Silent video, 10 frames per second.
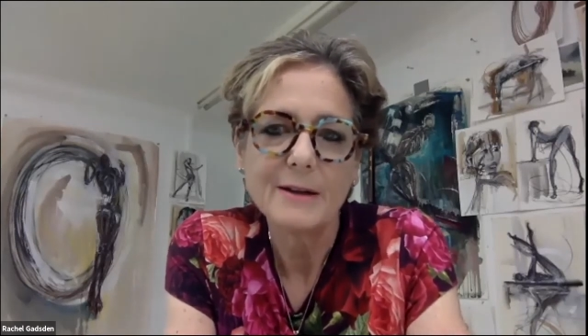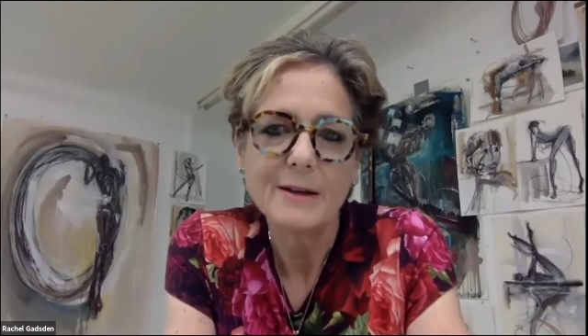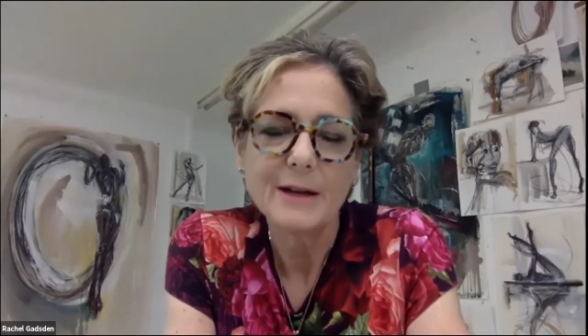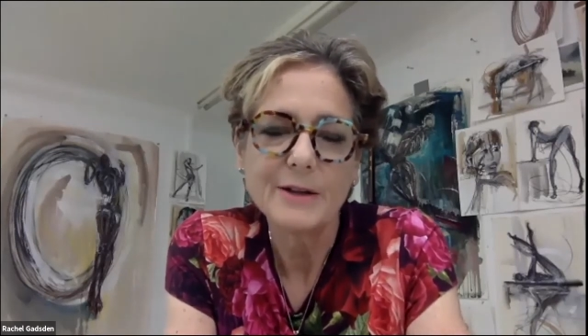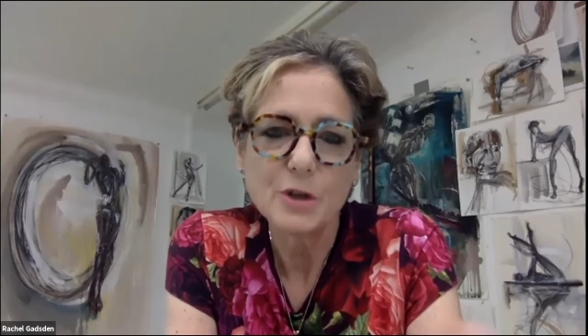
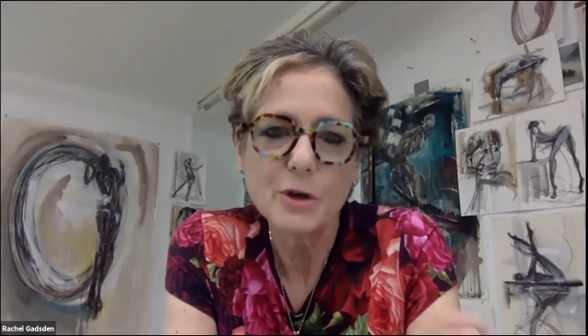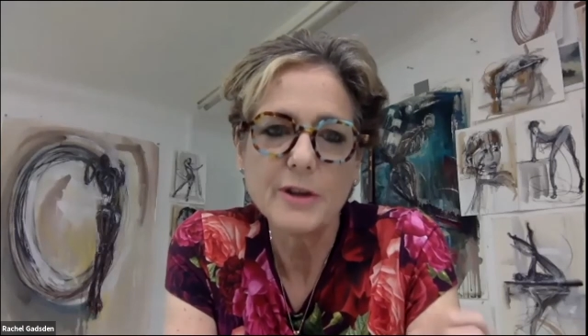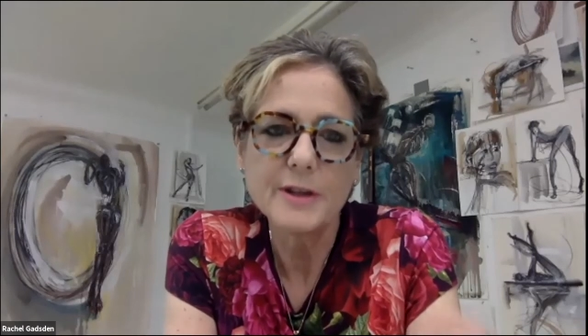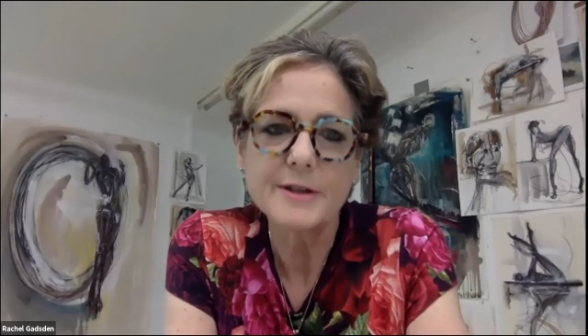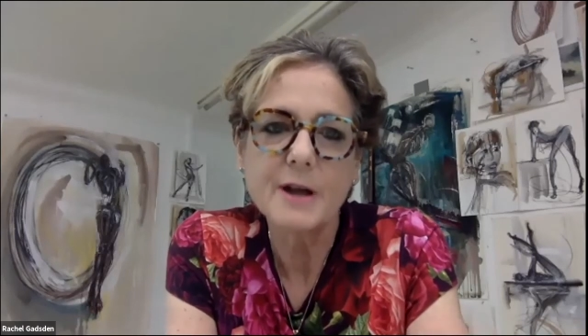And during
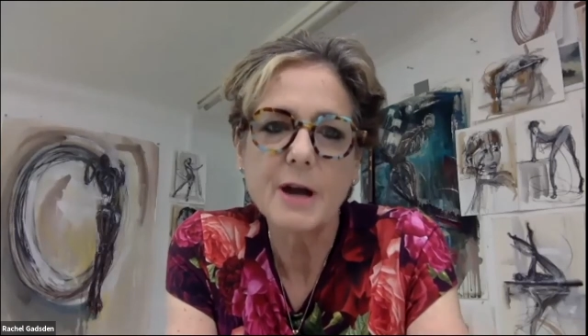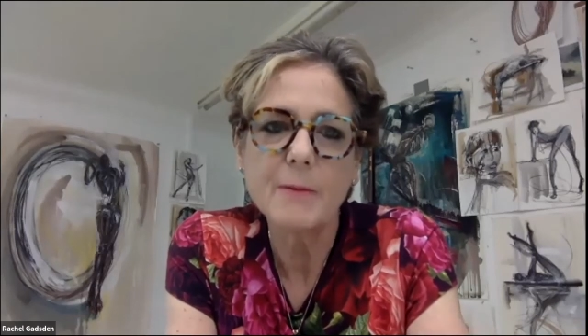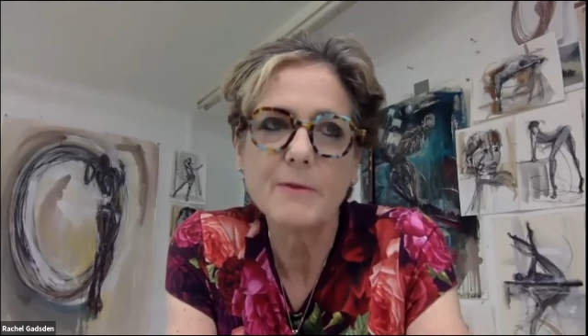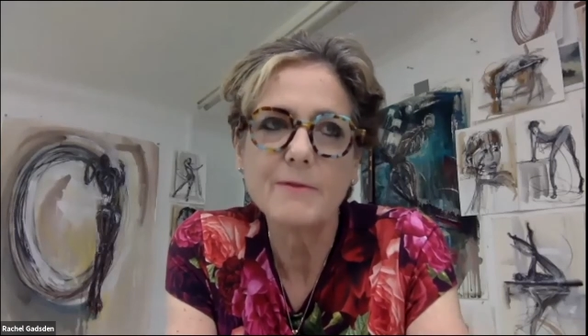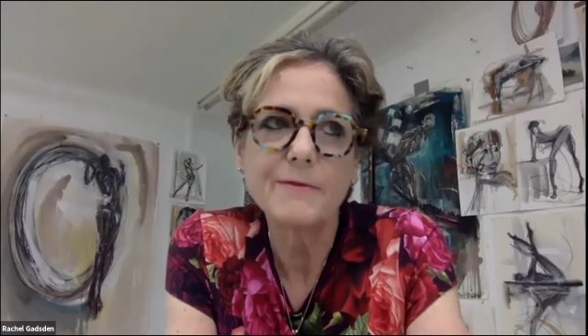this time
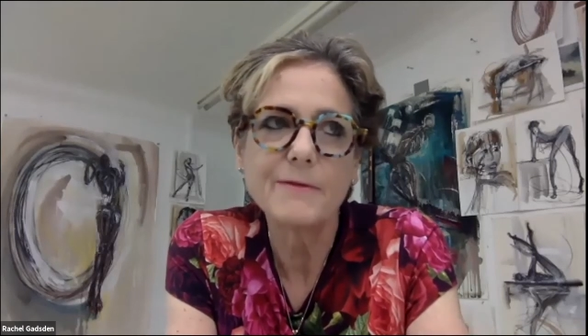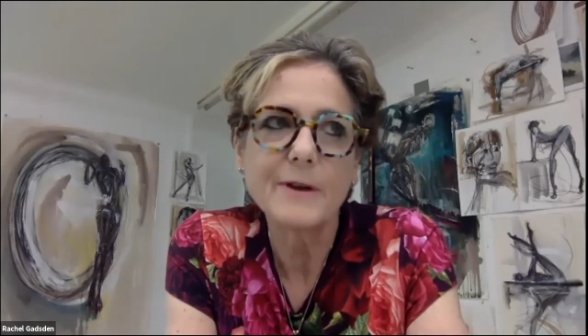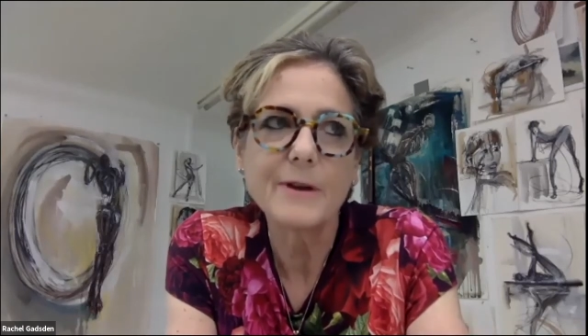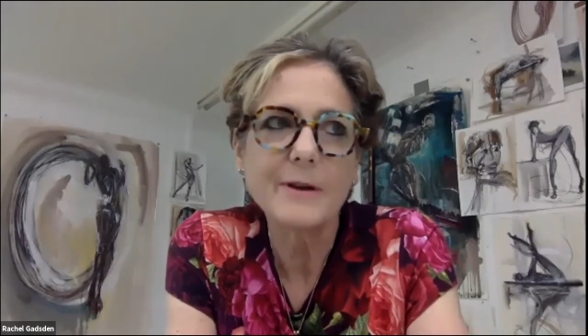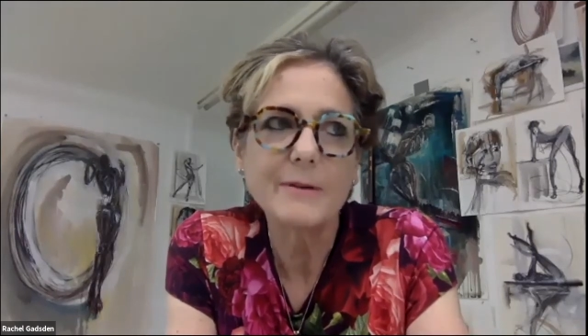of
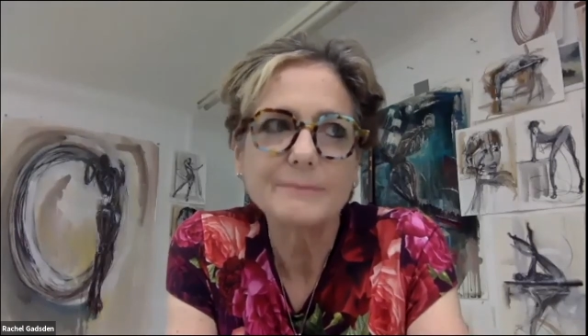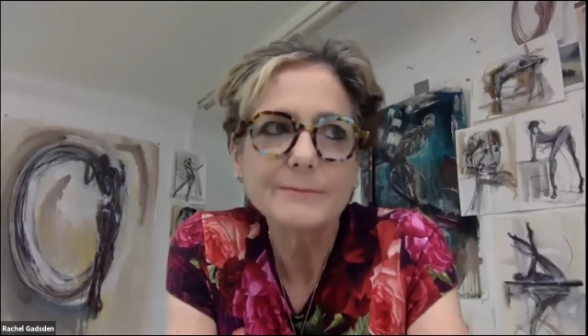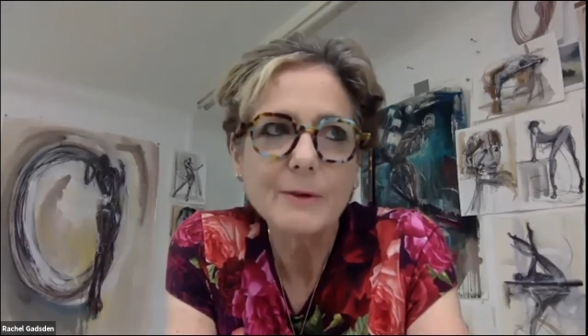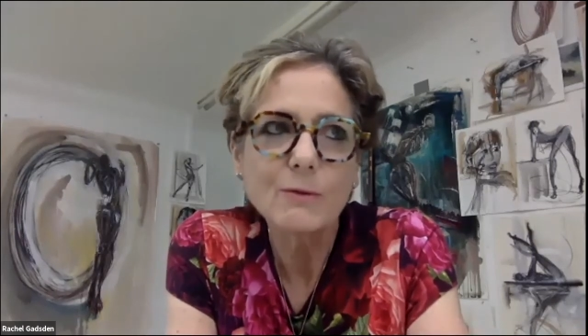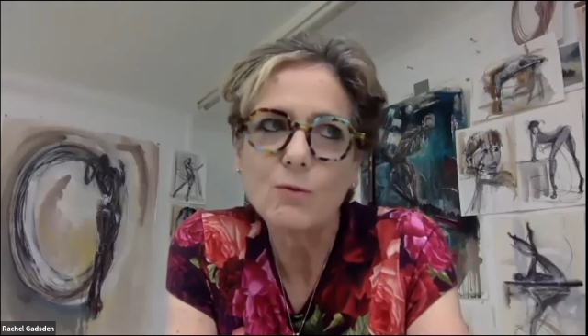
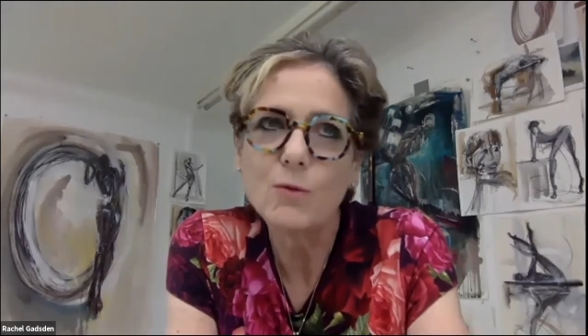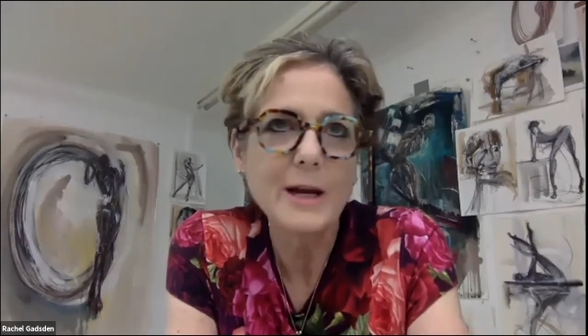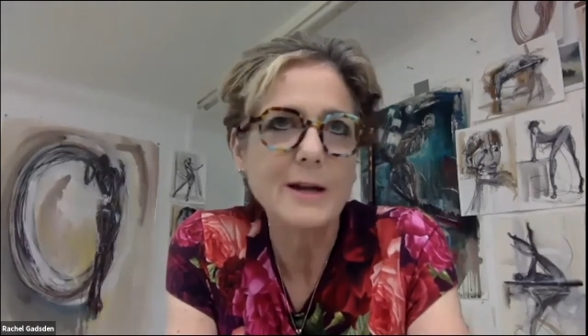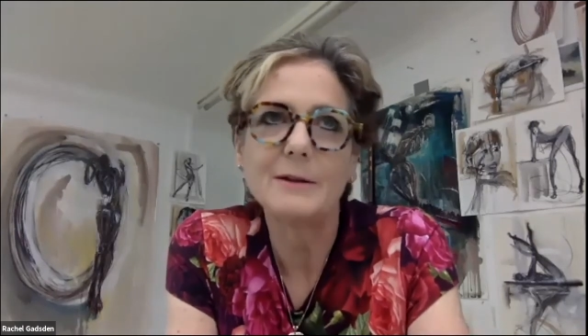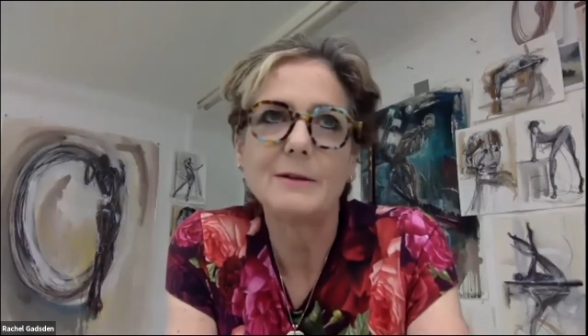
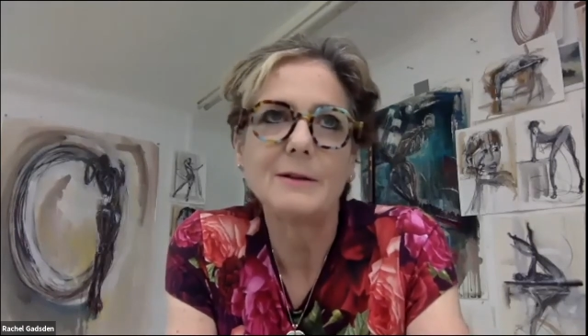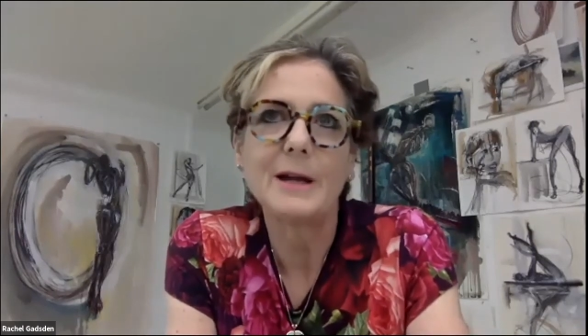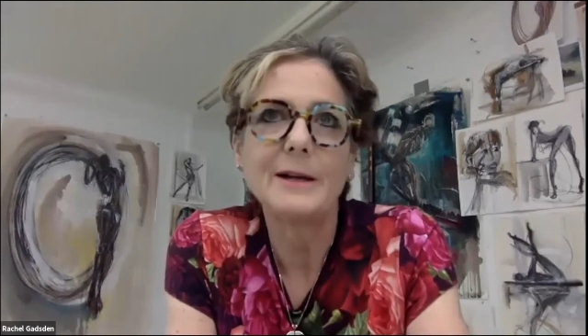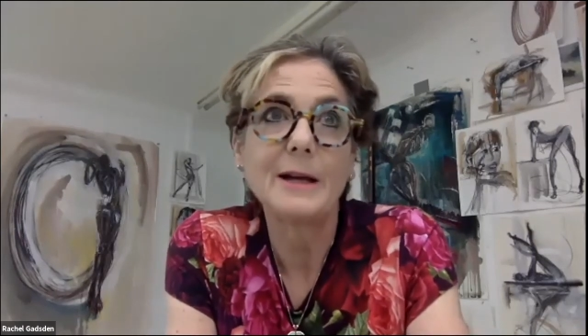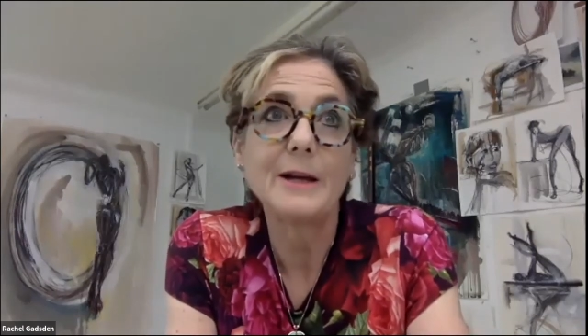real
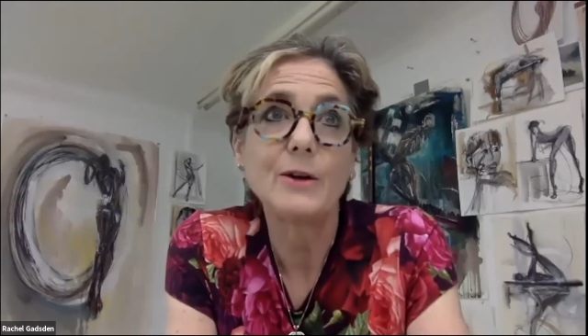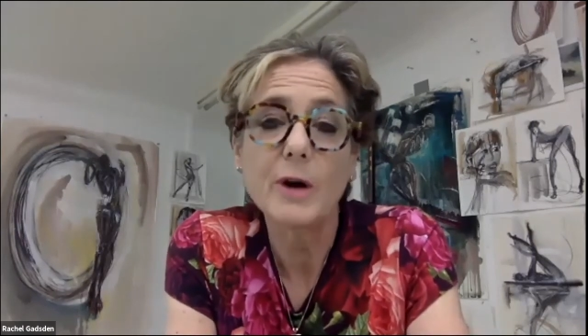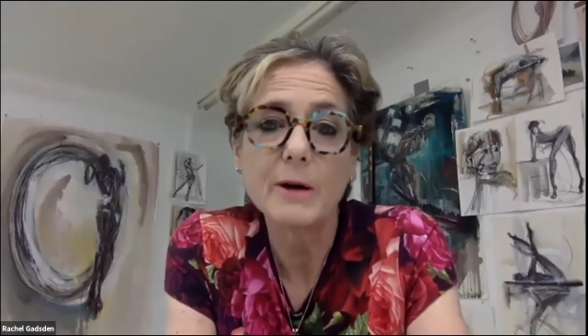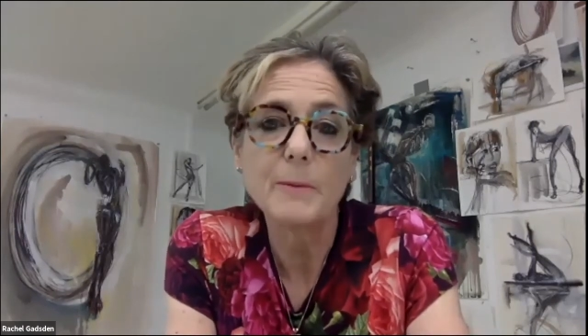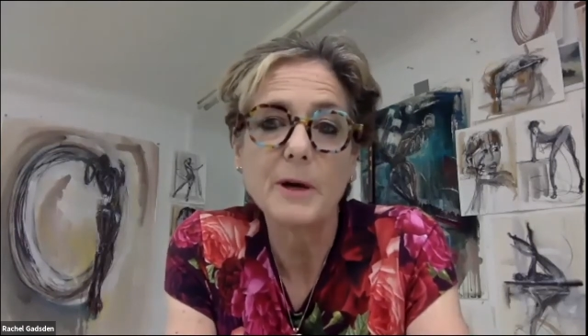and
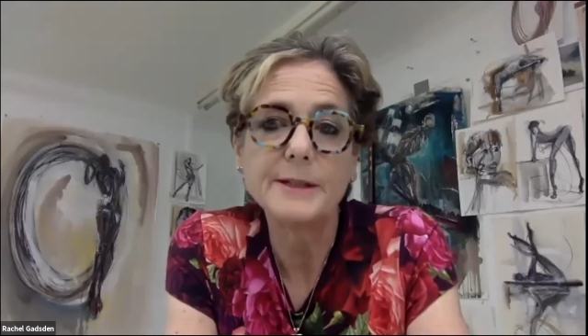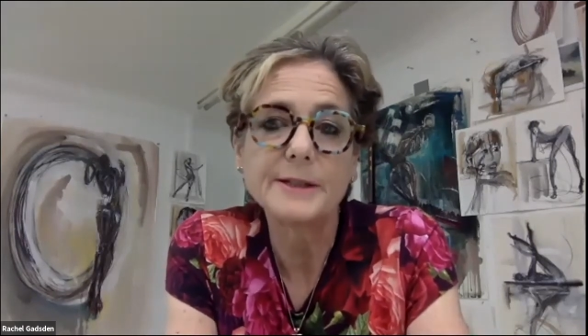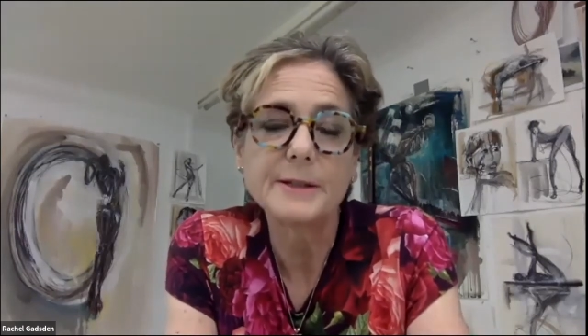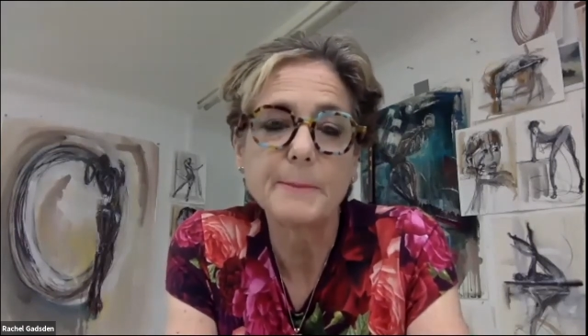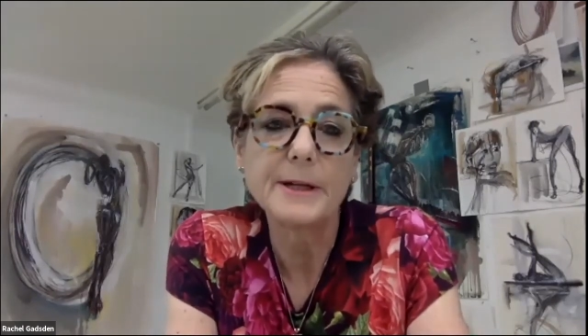incredible
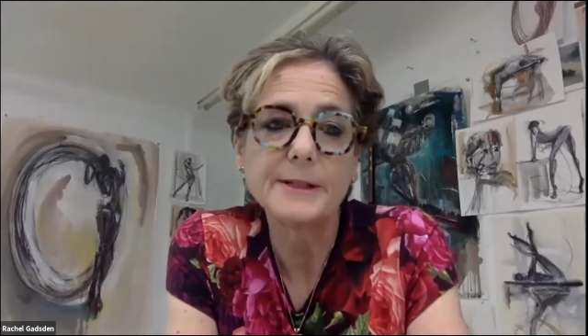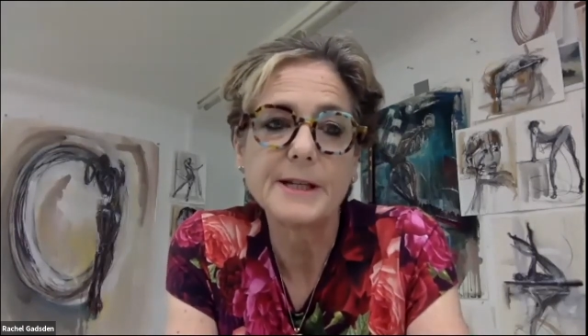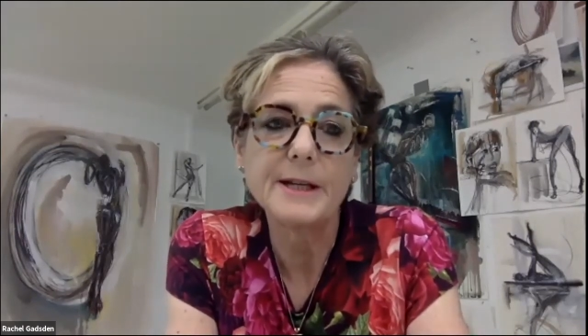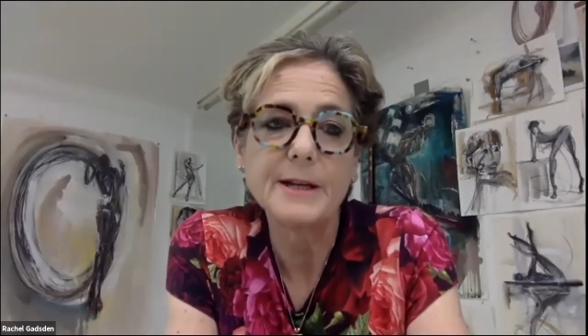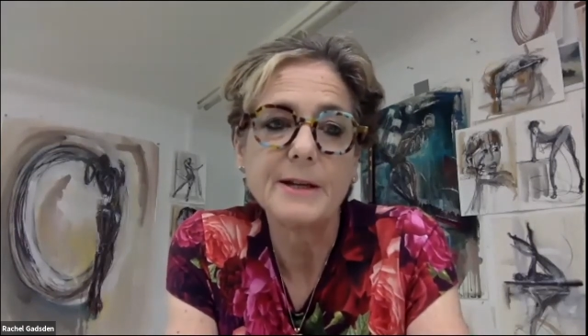
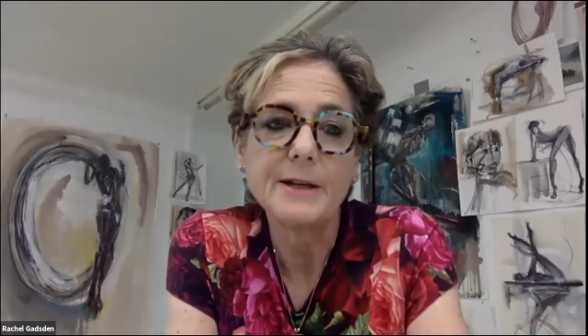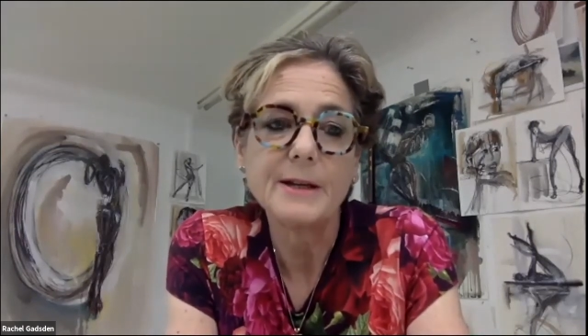instability,